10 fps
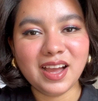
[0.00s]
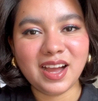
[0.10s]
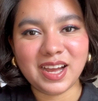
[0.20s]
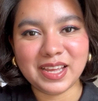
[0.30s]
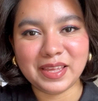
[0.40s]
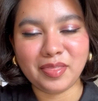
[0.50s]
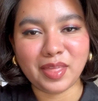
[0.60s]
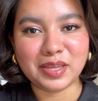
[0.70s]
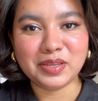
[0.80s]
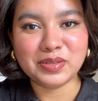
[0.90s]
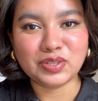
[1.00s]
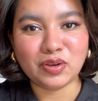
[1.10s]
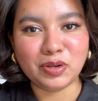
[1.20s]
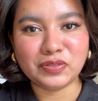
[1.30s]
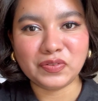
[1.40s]
Hi, thank you so
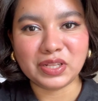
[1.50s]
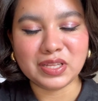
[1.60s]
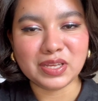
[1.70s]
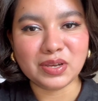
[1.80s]
much for clicking